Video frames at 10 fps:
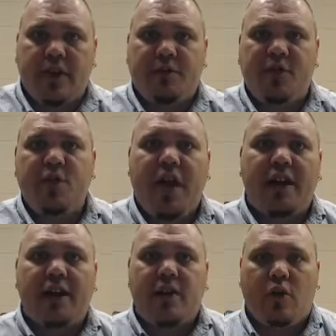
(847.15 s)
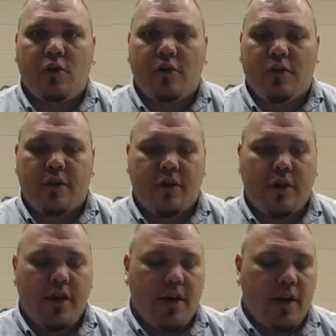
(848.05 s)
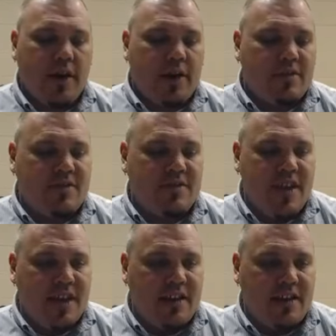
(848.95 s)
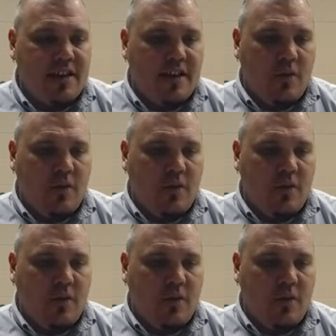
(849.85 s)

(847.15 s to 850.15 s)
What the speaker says: If you had an owner send